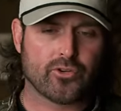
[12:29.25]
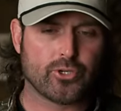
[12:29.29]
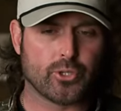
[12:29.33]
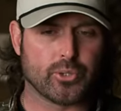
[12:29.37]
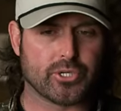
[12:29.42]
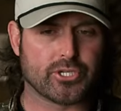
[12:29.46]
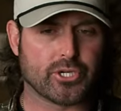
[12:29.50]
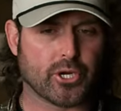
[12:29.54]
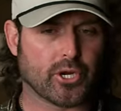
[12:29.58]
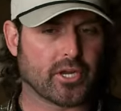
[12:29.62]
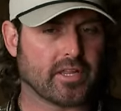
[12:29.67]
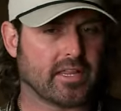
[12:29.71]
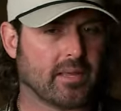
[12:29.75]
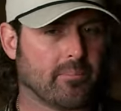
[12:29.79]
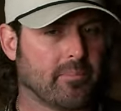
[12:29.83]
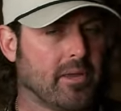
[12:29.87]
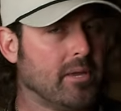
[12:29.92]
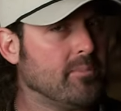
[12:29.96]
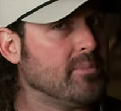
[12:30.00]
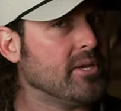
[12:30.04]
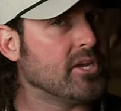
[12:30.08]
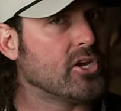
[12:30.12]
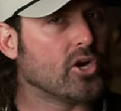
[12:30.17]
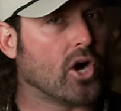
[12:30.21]
to a turkey that
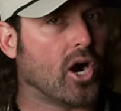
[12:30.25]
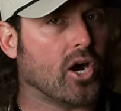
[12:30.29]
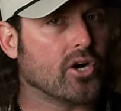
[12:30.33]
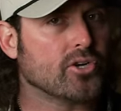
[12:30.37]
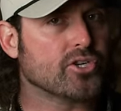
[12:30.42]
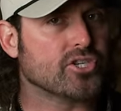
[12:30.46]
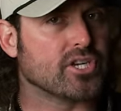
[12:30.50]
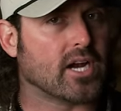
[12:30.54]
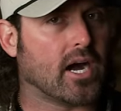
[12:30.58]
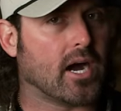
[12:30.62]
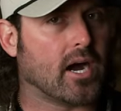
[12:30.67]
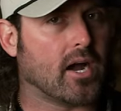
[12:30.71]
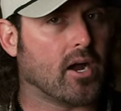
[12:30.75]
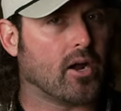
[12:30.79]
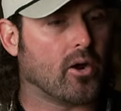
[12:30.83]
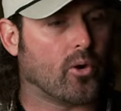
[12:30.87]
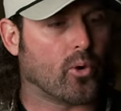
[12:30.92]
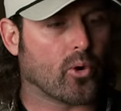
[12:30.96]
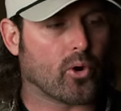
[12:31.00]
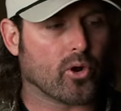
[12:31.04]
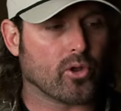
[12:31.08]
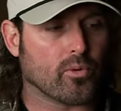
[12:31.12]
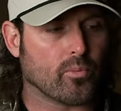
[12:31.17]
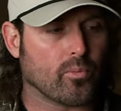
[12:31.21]
may be call shy
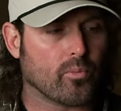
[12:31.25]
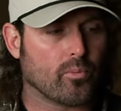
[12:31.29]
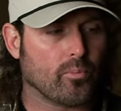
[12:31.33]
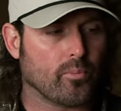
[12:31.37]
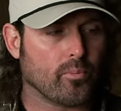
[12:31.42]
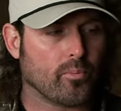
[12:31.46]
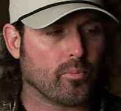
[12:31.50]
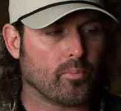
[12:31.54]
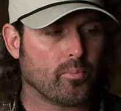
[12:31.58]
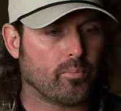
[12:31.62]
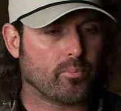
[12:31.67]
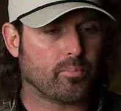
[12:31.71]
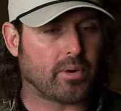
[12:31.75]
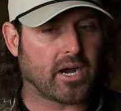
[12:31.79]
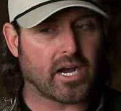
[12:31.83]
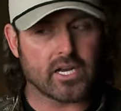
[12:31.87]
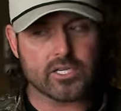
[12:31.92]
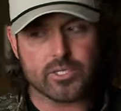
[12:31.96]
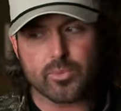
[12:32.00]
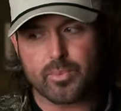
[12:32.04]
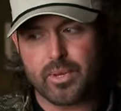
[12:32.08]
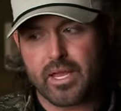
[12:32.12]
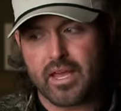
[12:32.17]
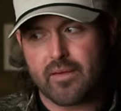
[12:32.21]
or
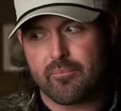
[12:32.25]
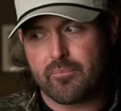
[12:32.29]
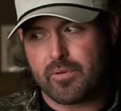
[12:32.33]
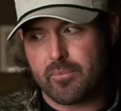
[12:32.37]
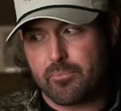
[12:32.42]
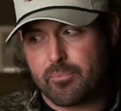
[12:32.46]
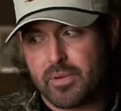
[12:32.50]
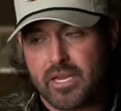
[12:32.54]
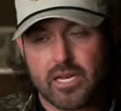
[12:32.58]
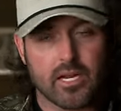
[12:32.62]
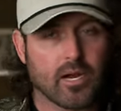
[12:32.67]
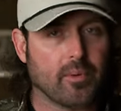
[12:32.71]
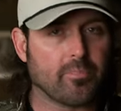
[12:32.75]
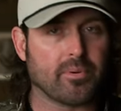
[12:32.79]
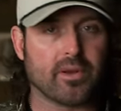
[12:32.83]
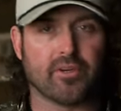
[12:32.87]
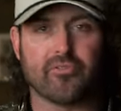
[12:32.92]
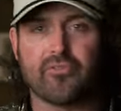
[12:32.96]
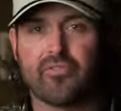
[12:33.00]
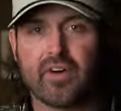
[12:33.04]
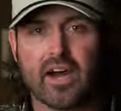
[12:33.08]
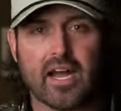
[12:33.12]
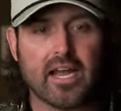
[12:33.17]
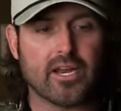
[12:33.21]
possibly have been beat up
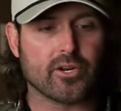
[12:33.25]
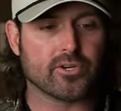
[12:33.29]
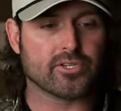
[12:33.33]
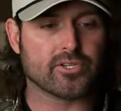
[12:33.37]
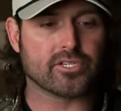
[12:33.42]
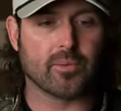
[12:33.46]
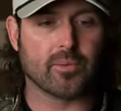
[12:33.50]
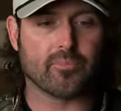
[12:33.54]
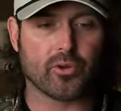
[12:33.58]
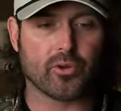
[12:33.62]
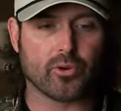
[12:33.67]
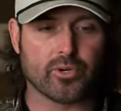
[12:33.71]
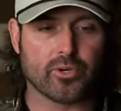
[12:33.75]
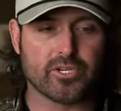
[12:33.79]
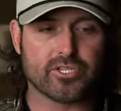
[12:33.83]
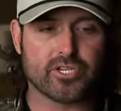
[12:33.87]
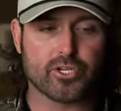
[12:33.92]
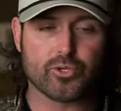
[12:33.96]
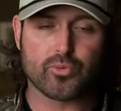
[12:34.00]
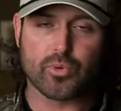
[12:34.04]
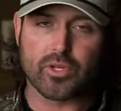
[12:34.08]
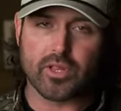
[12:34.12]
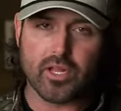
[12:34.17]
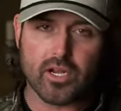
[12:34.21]
in a fight or something, or he's
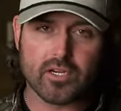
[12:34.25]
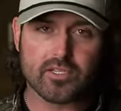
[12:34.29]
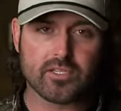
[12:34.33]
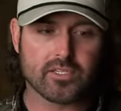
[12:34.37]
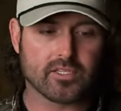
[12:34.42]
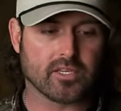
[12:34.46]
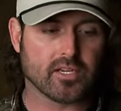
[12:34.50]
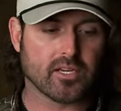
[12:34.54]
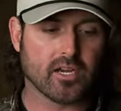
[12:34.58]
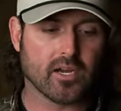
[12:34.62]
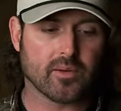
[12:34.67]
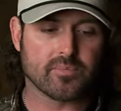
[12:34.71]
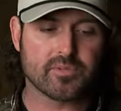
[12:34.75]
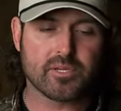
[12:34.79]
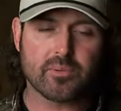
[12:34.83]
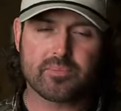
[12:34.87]
just reluctant to come.